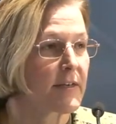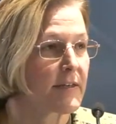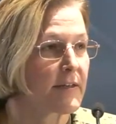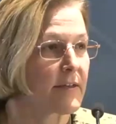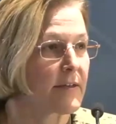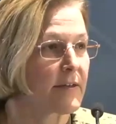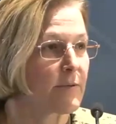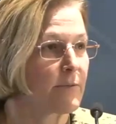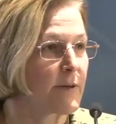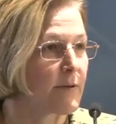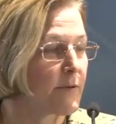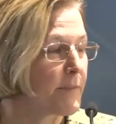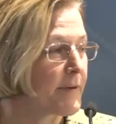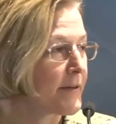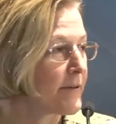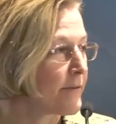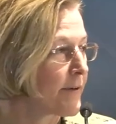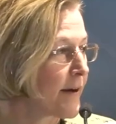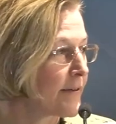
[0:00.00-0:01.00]
and uh, we will
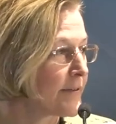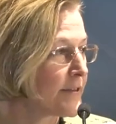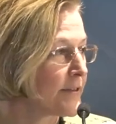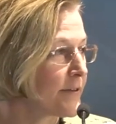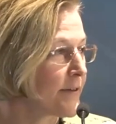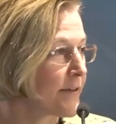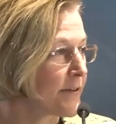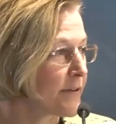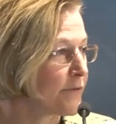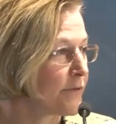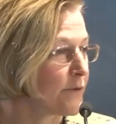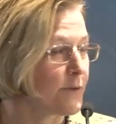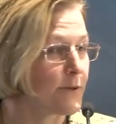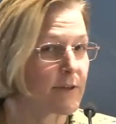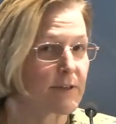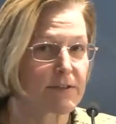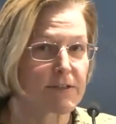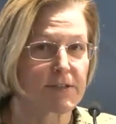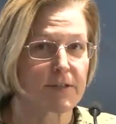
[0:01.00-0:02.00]
be around here on the
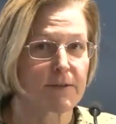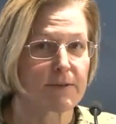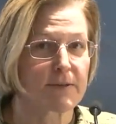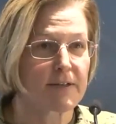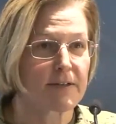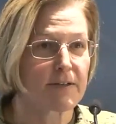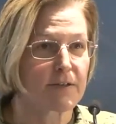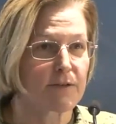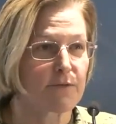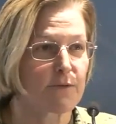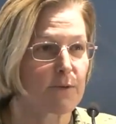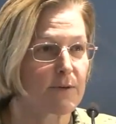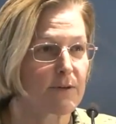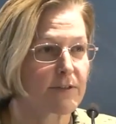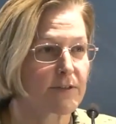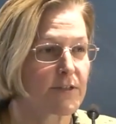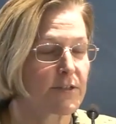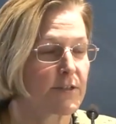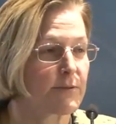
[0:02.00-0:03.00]
floor, so I uh, look
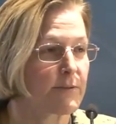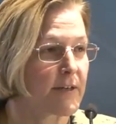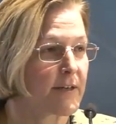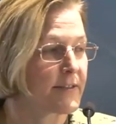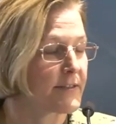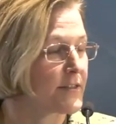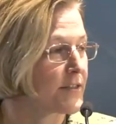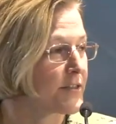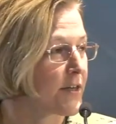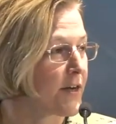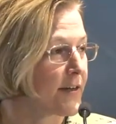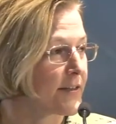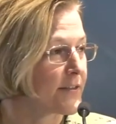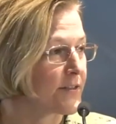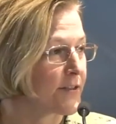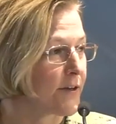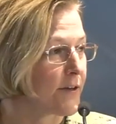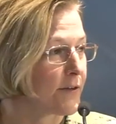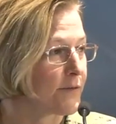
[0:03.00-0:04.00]
forward to, uh, to talking
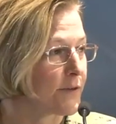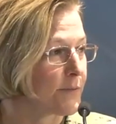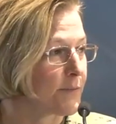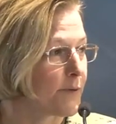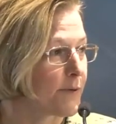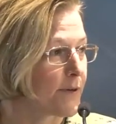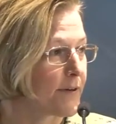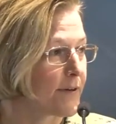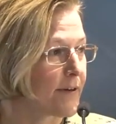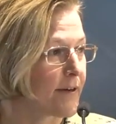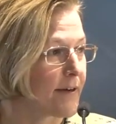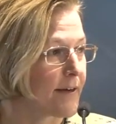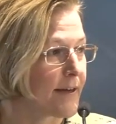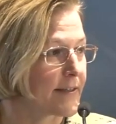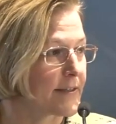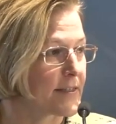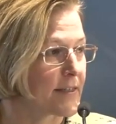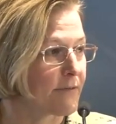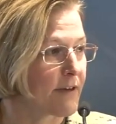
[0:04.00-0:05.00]
to all of you more
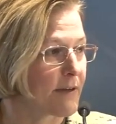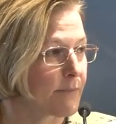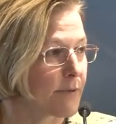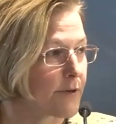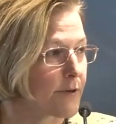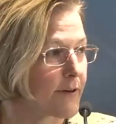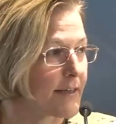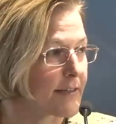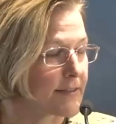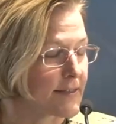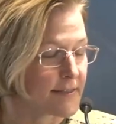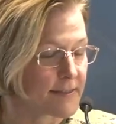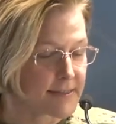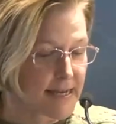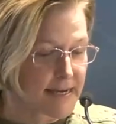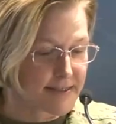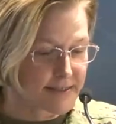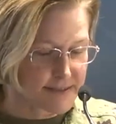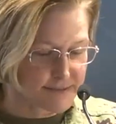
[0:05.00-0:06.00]
as the event progresses.
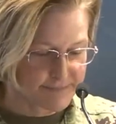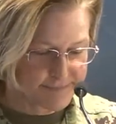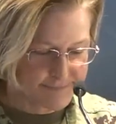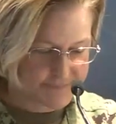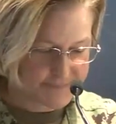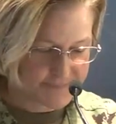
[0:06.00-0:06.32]
Thanks.